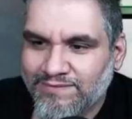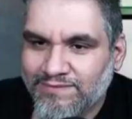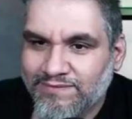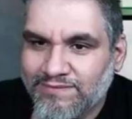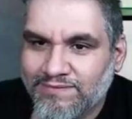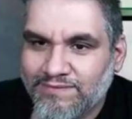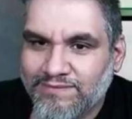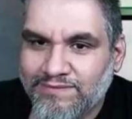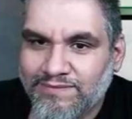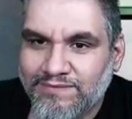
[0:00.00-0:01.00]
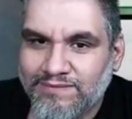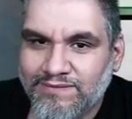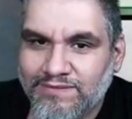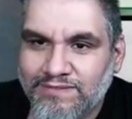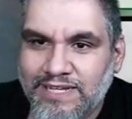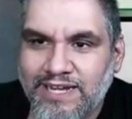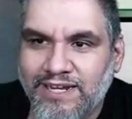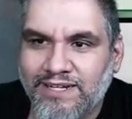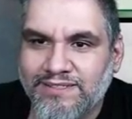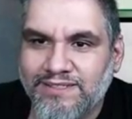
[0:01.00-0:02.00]
Put that fire ice back in. You take
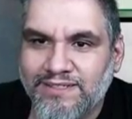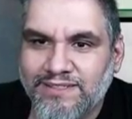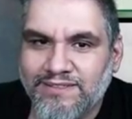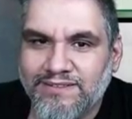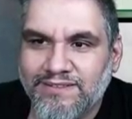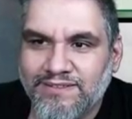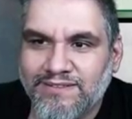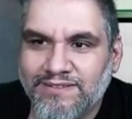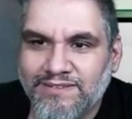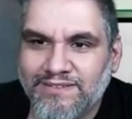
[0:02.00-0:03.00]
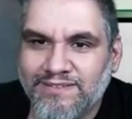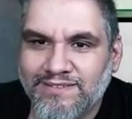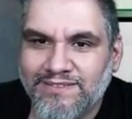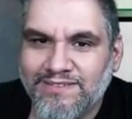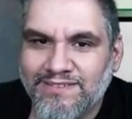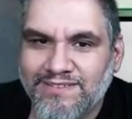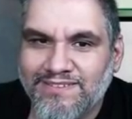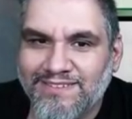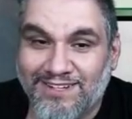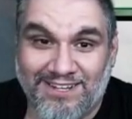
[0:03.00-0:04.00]
it easy. Bitch. You son of a
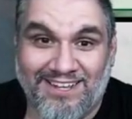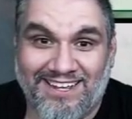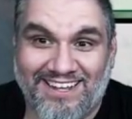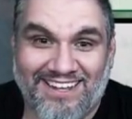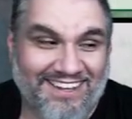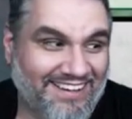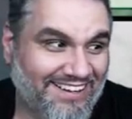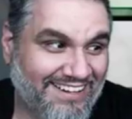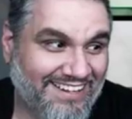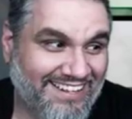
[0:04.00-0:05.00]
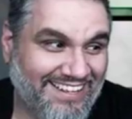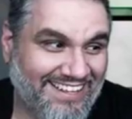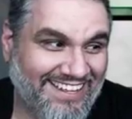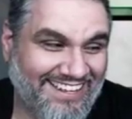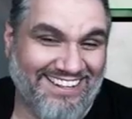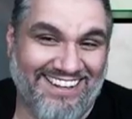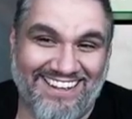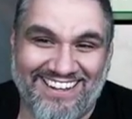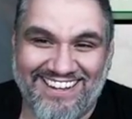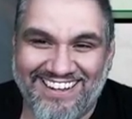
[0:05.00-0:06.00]
bitch. Plus, we
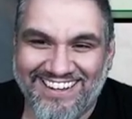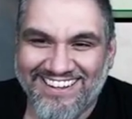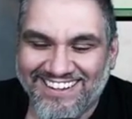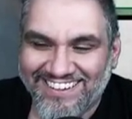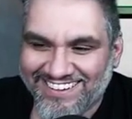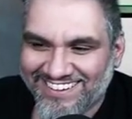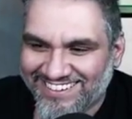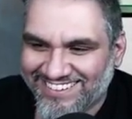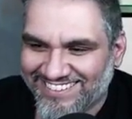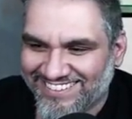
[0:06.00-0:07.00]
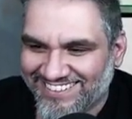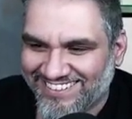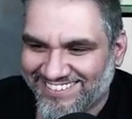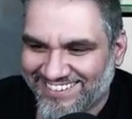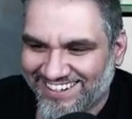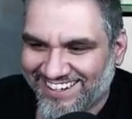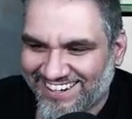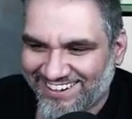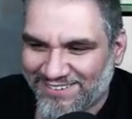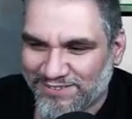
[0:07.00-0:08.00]
have a free splash of volcanics. So. Oh
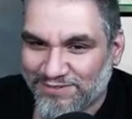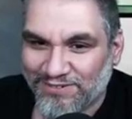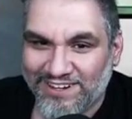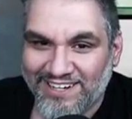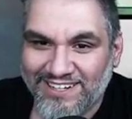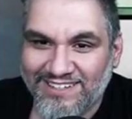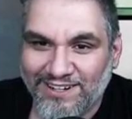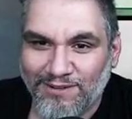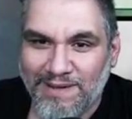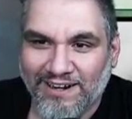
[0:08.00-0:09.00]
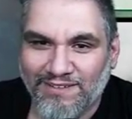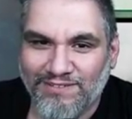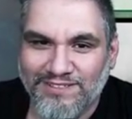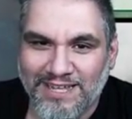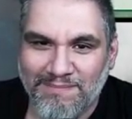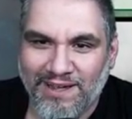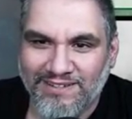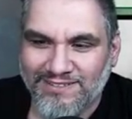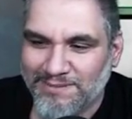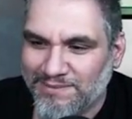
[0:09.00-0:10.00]
god, I don't know if it's free. Oh, mana confluence came
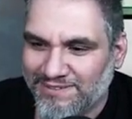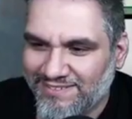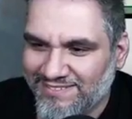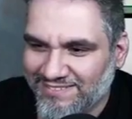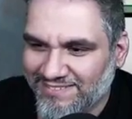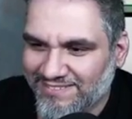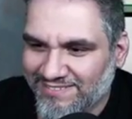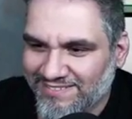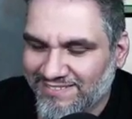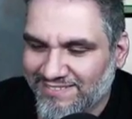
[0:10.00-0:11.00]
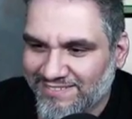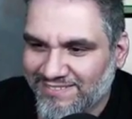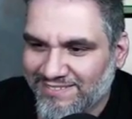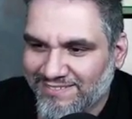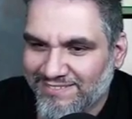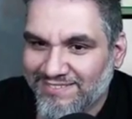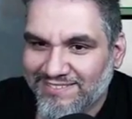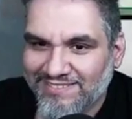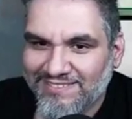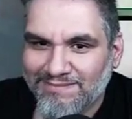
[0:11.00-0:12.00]
back, stupid. Why does that make me
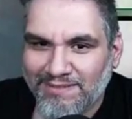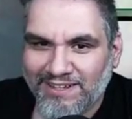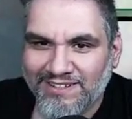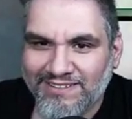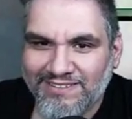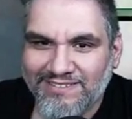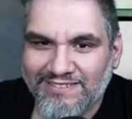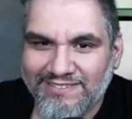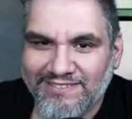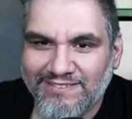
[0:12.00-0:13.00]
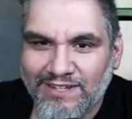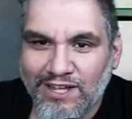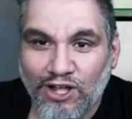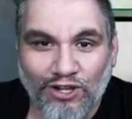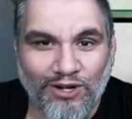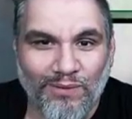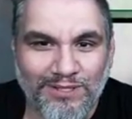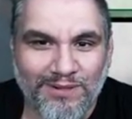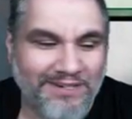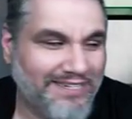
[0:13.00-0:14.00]
stupid? Because I asked. I told you to pick it. Look,
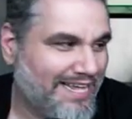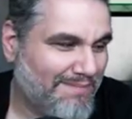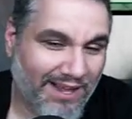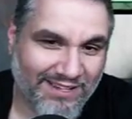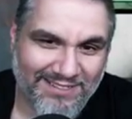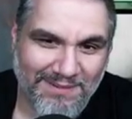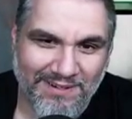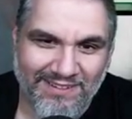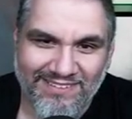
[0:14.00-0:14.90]
Windswept Heath came back, stupid.